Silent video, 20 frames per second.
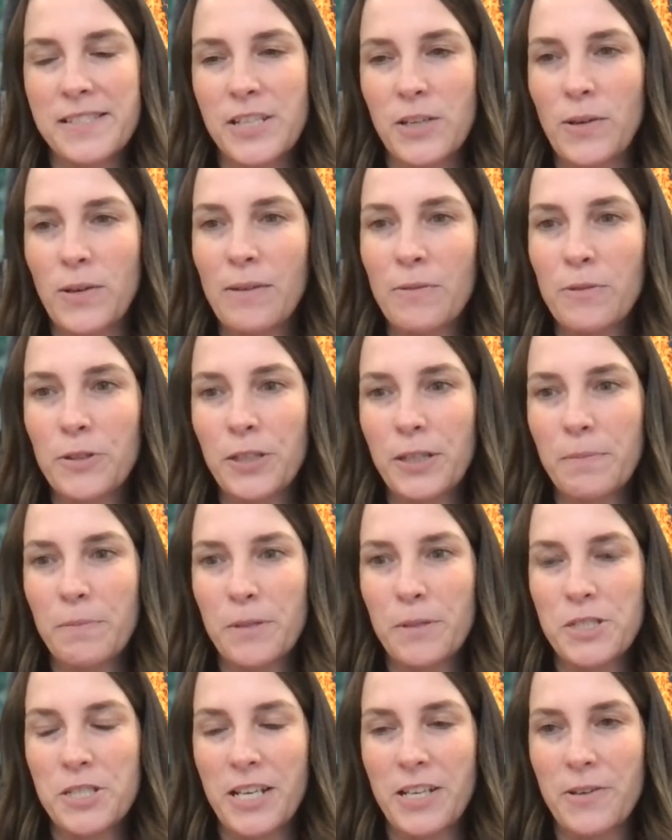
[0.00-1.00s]
So I really
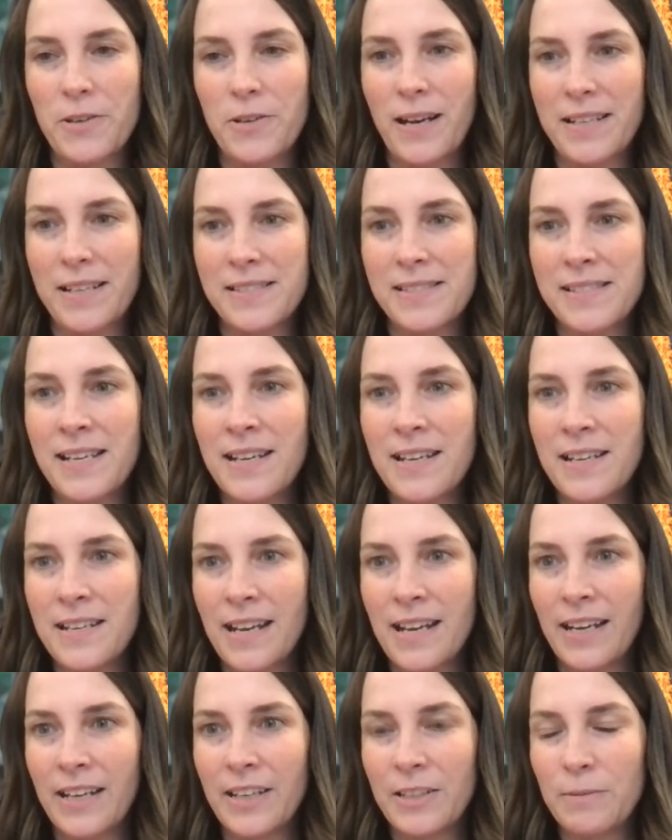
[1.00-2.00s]
appreciate you guys
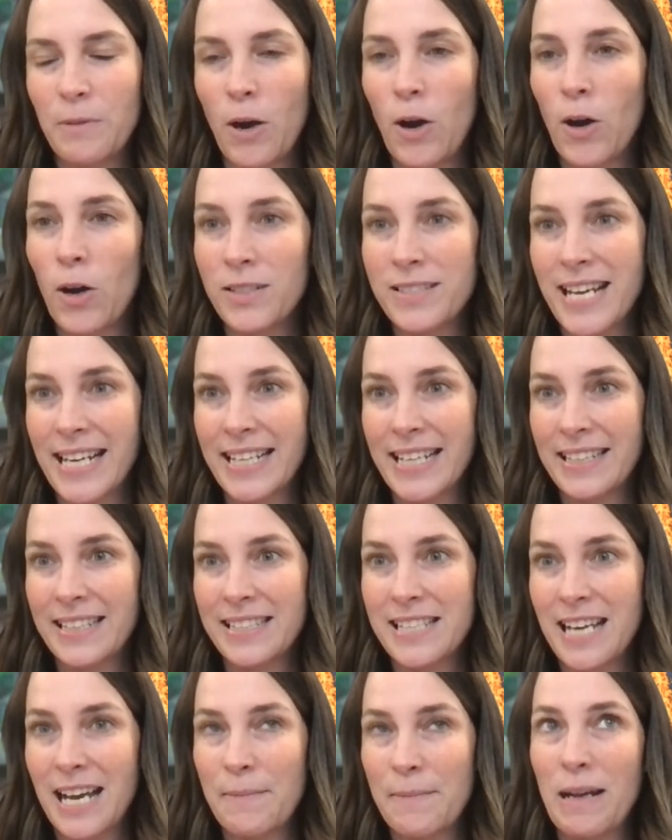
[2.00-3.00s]
all taking the
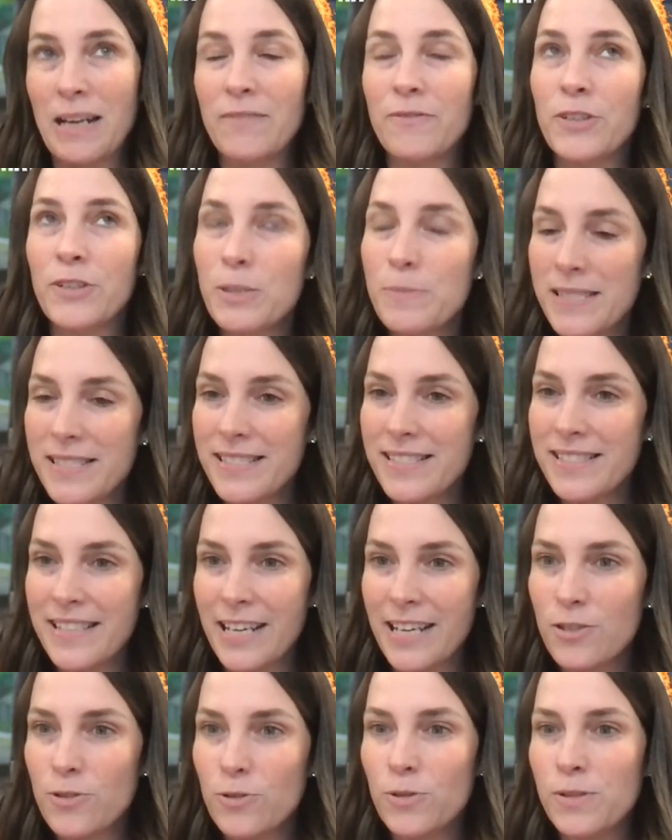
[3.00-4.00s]
time out of your busy
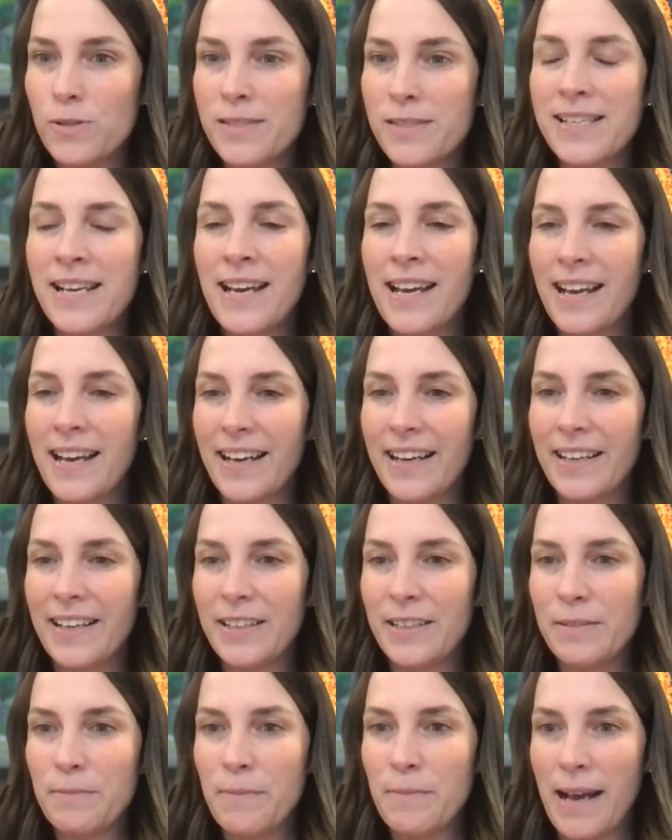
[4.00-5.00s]
schedules
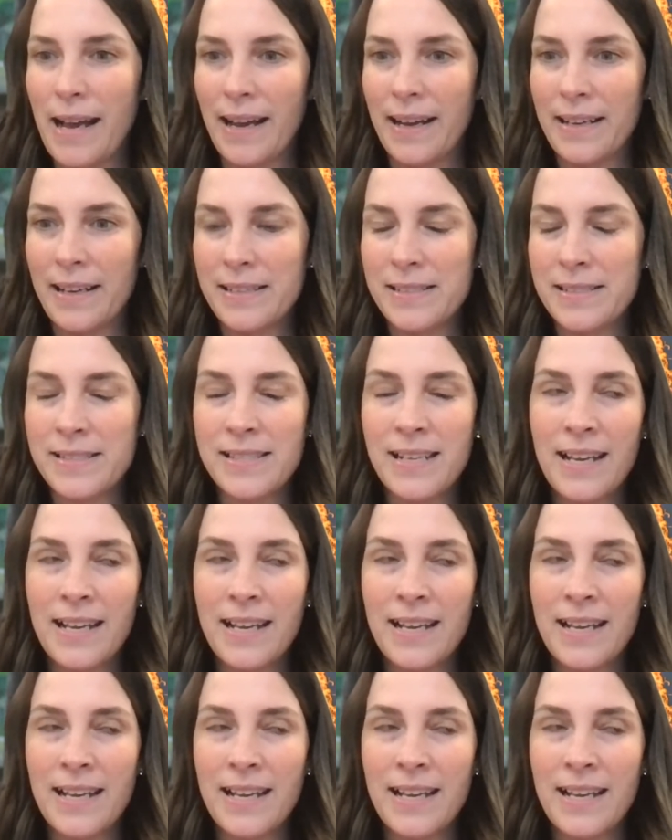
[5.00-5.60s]
as